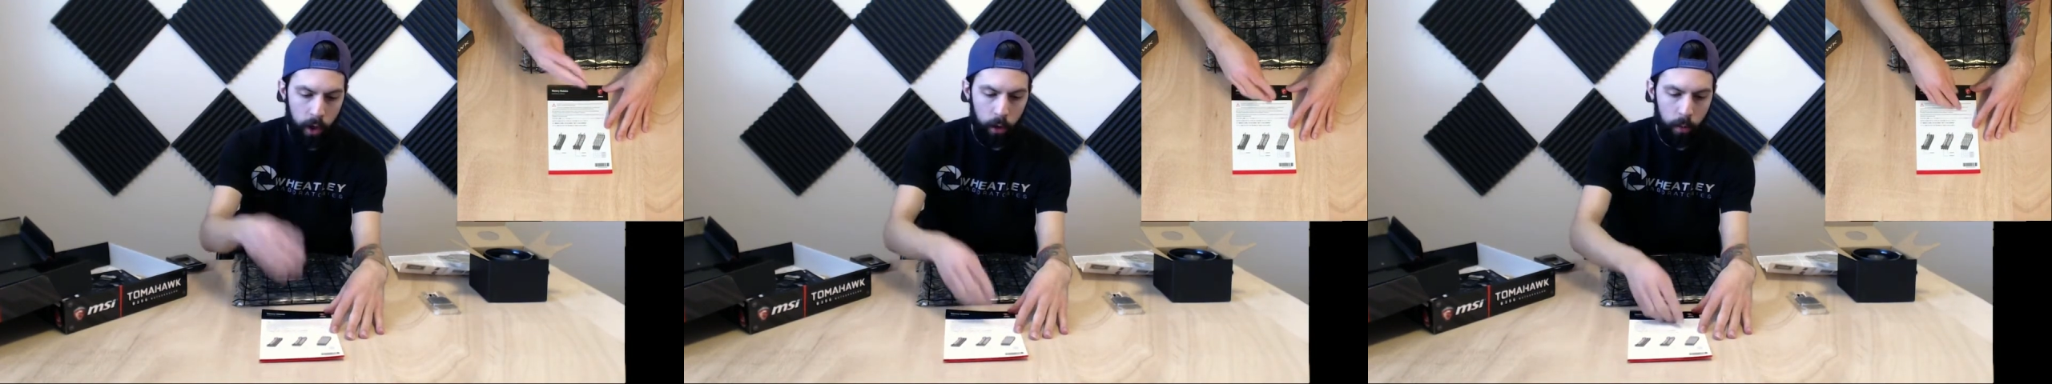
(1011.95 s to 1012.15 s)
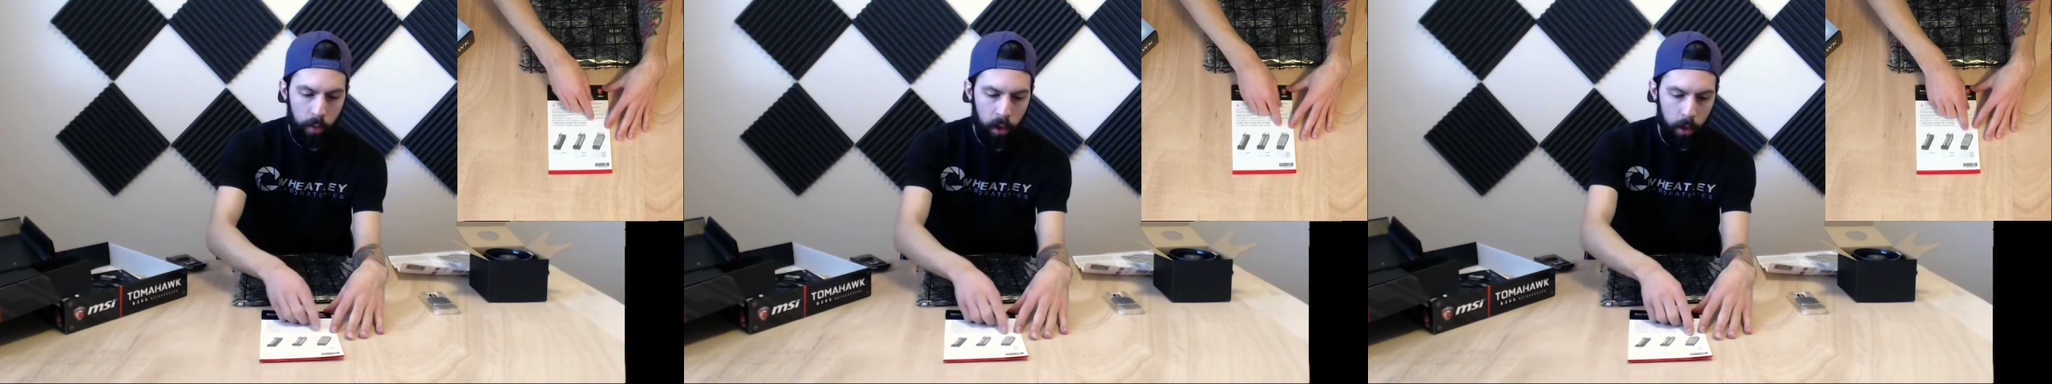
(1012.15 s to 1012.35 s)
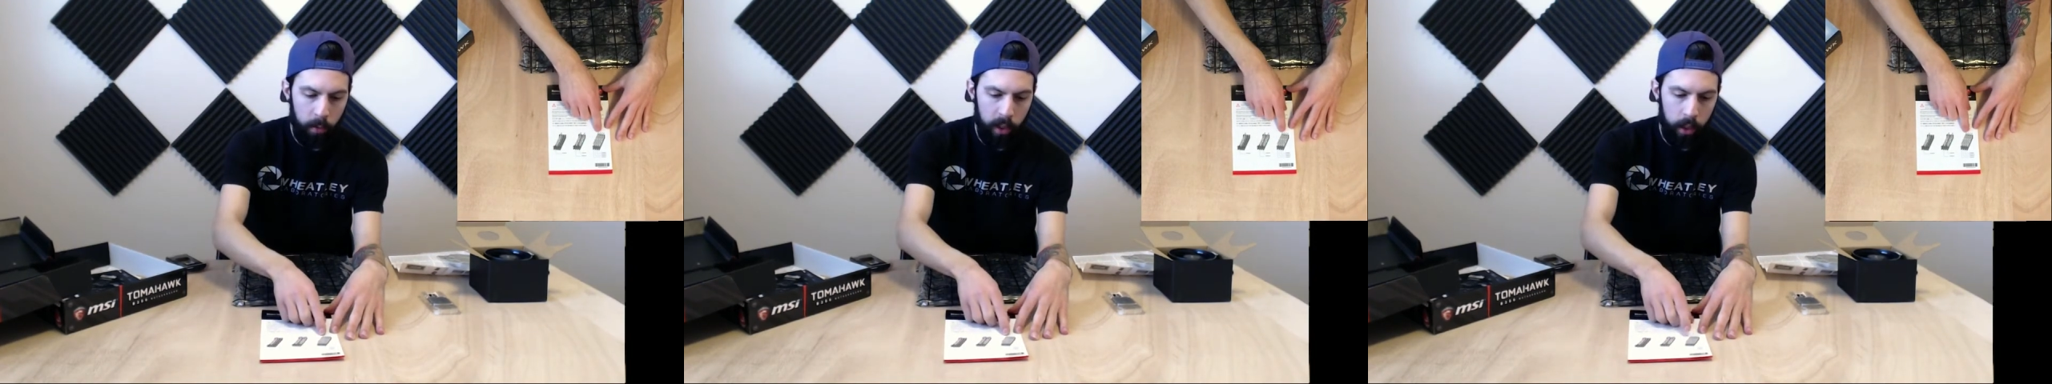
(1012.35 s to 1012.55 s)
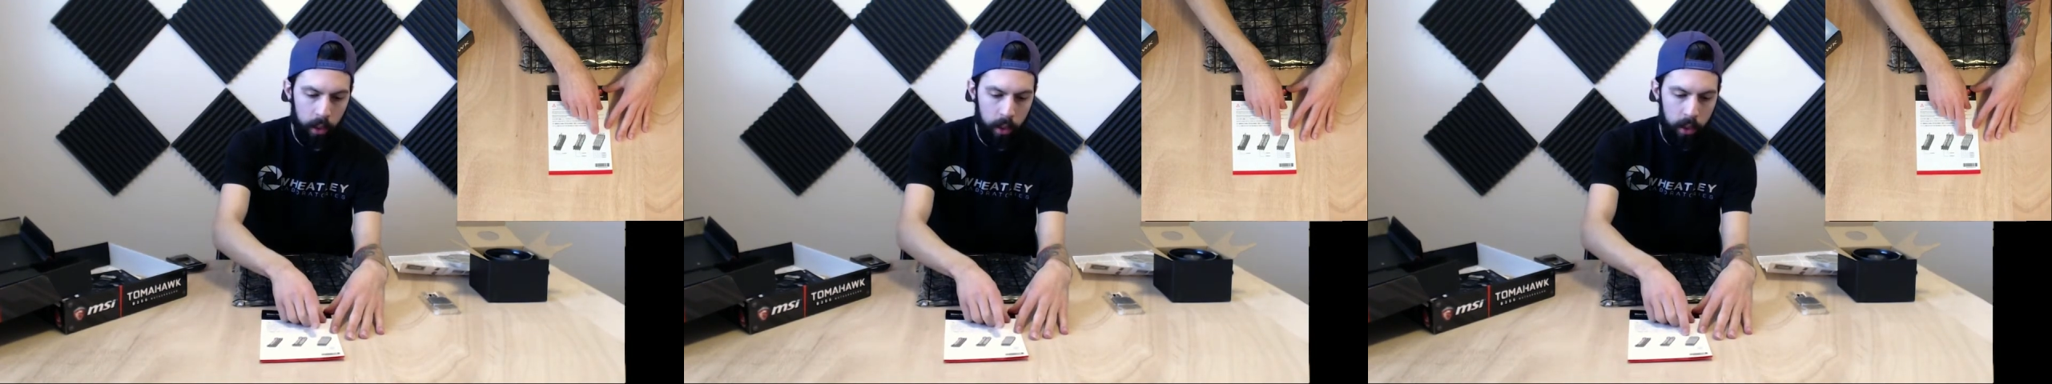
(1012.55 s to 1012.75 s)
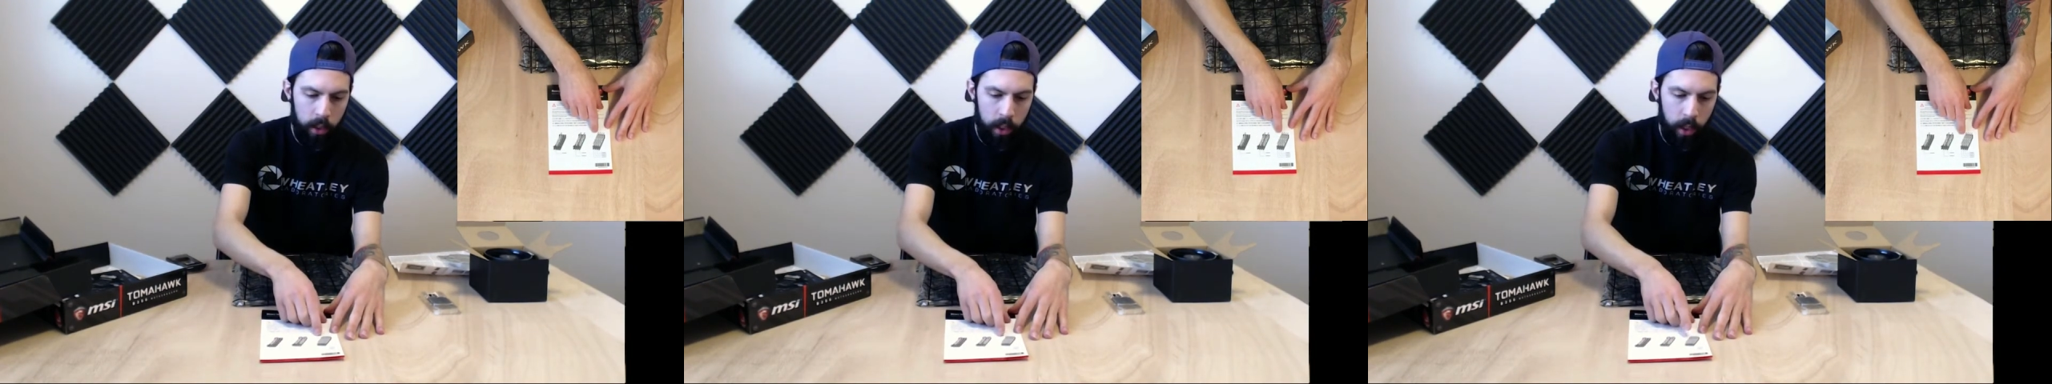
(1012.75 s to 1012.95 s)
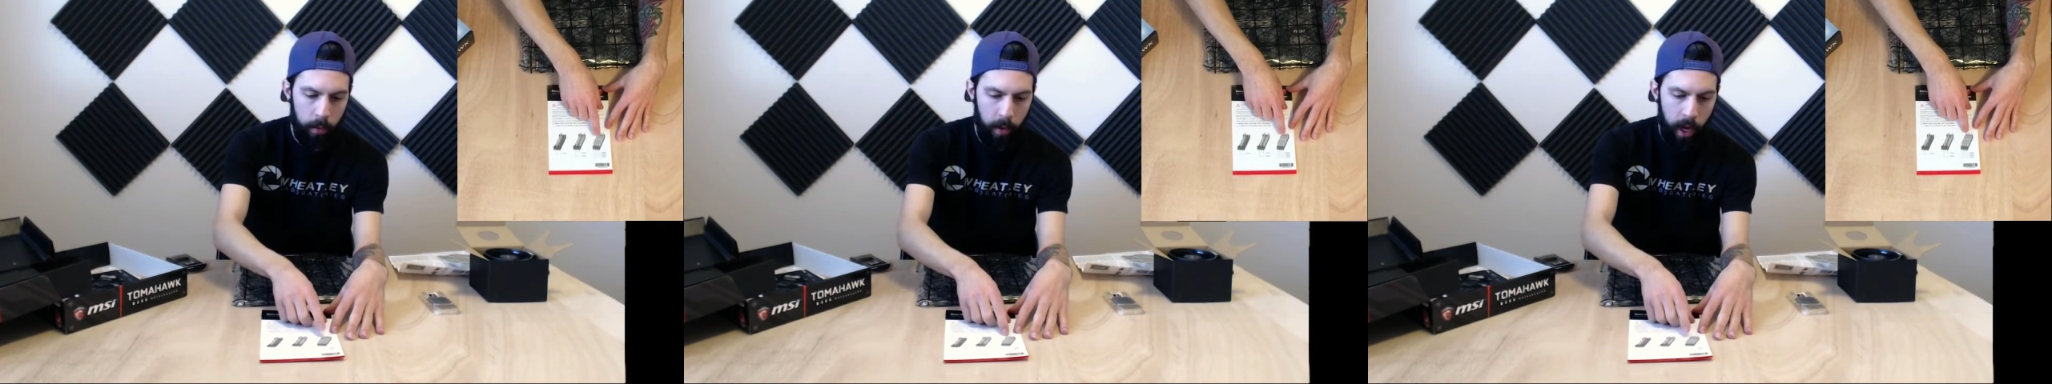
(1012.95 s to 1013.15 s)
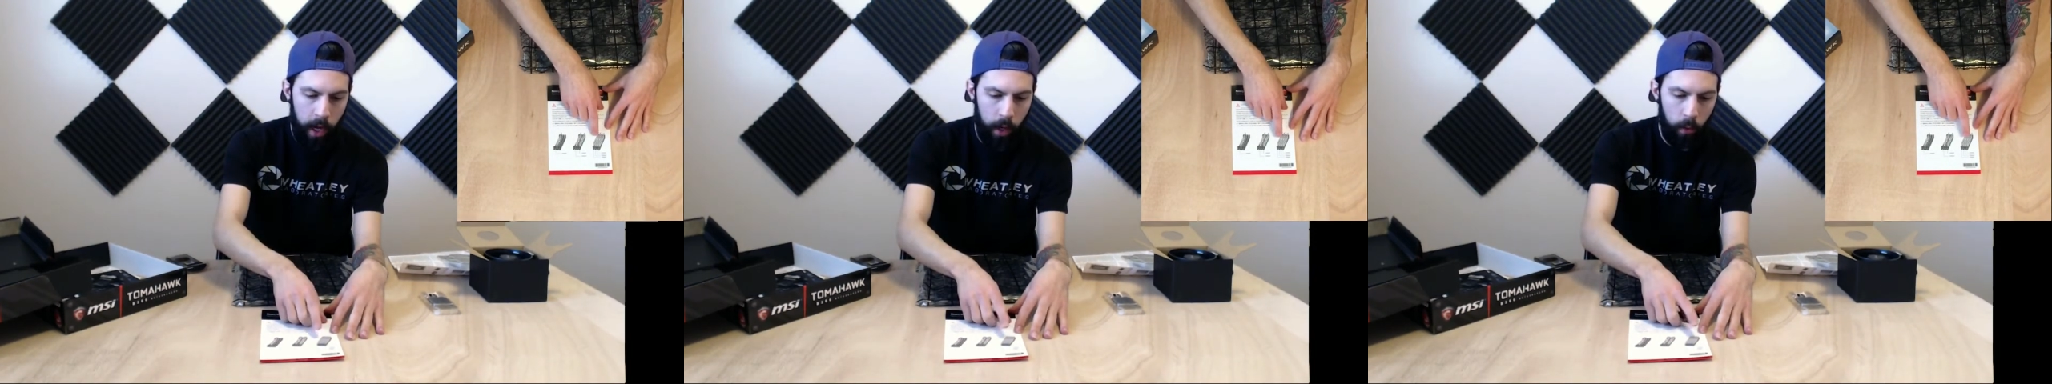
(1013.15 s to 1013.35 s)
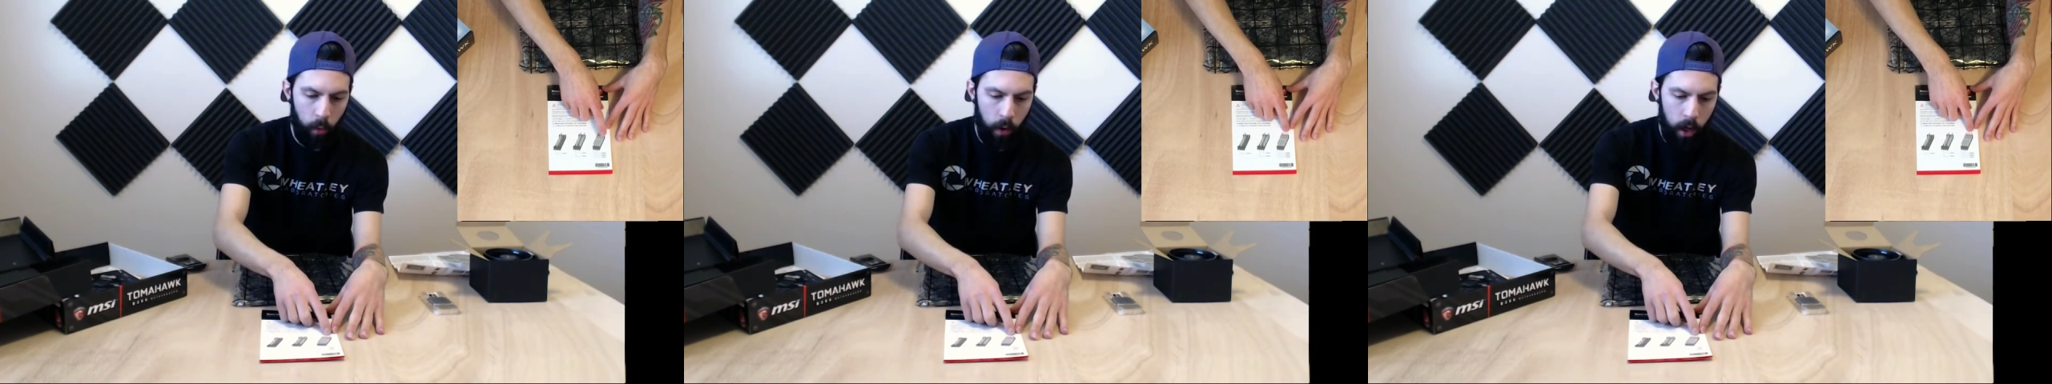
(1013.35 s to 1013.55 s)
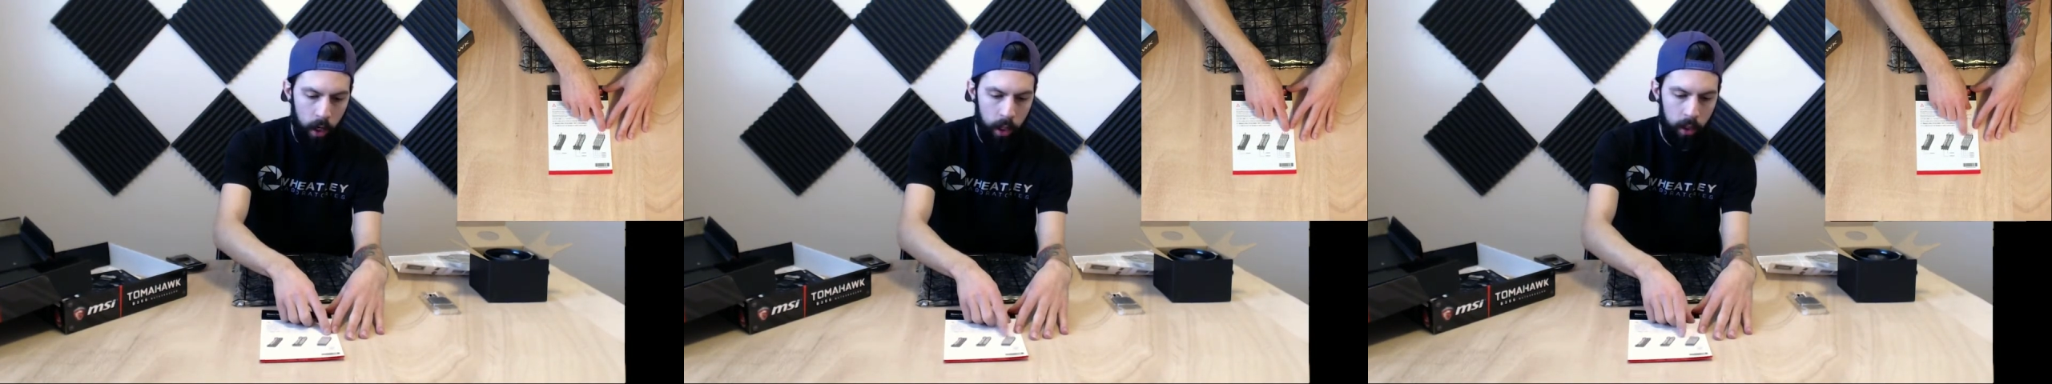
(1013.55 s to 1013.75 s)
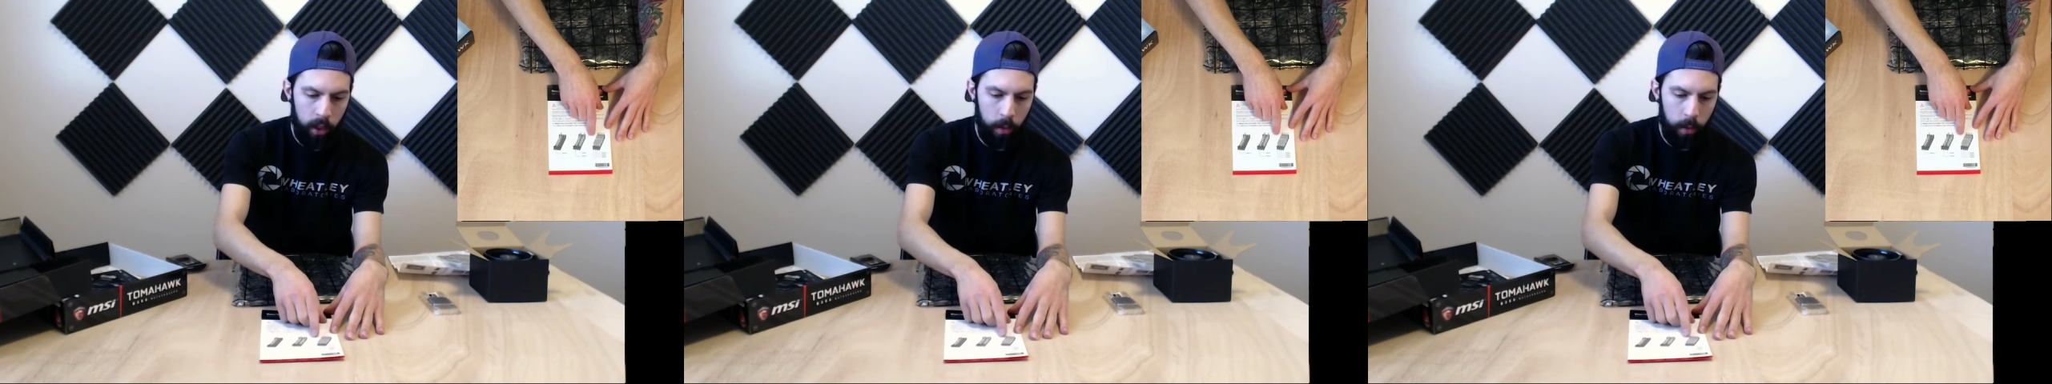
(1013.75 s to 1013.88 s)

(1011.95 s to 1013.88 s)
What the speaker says: you'll put them in the DIMM A1,